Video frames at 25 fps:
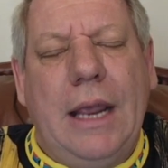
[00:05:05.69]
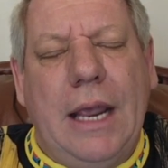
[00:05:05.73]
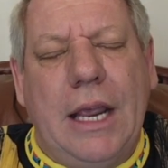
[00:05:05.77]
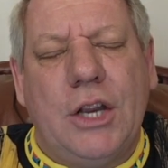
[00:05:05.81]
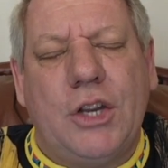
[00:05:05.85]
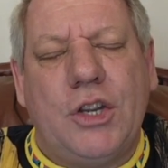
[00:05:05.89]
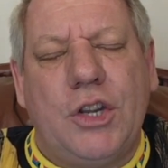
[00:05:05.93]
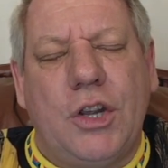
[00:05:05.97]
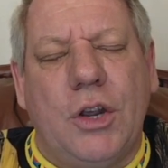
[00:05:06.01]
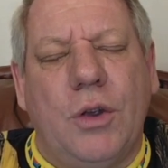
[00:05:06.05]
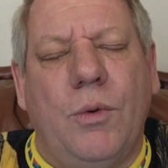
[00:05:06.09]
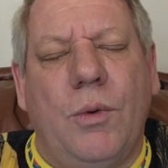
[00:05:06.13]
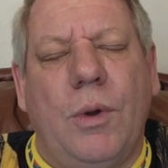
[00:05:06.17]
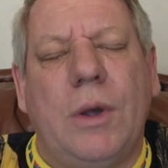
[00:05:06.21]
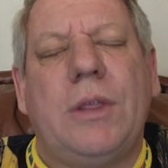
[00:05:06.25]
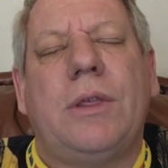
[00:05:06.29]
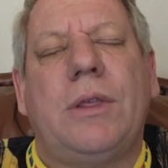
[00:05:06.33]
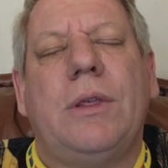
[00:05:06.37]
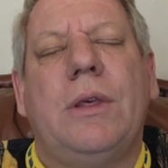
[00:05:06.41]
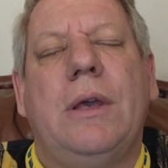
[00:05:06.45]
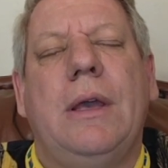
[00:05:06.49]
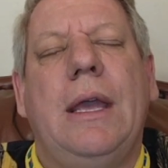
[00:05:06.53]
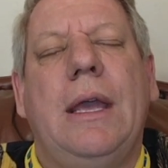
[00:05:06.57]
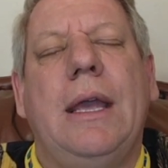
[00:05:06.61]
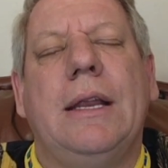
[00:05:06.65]
issue
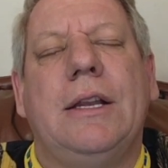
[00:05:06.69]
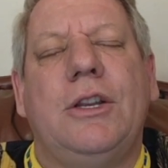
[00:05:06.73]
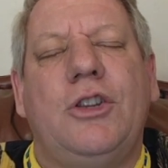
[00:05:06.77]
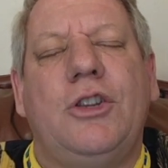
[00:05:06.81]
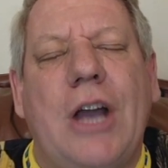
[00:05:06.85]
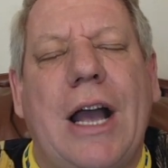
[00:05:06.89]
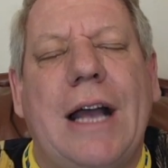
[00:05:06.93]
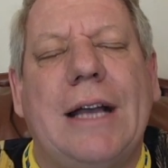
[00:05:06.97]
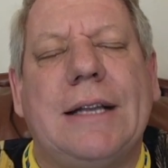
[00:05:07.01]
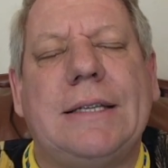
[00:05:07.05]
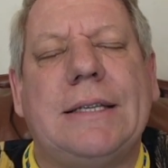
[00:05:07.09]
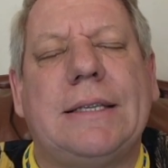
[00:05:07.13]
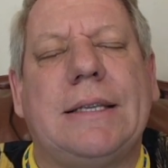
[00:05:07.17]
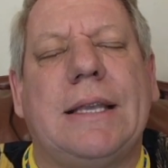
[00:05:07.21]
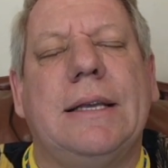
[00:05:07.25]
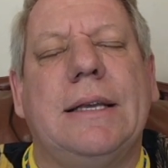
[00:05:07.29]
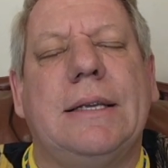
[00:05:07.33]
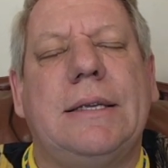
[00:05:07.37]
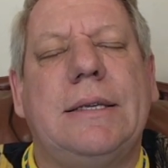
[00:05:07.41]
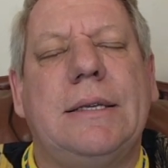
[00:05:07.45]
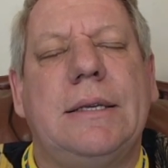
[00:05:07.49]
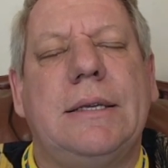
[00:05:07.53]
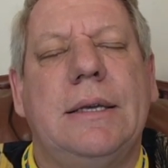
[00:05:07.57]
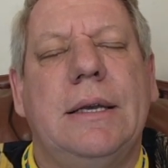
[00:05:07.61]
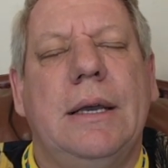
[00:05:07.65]
with
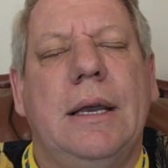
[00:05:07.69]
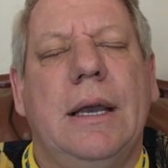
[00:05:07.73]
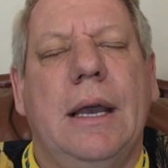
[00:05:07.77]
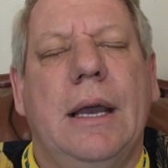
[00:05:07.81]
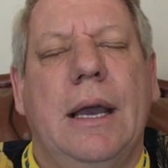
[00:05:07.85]
injustice,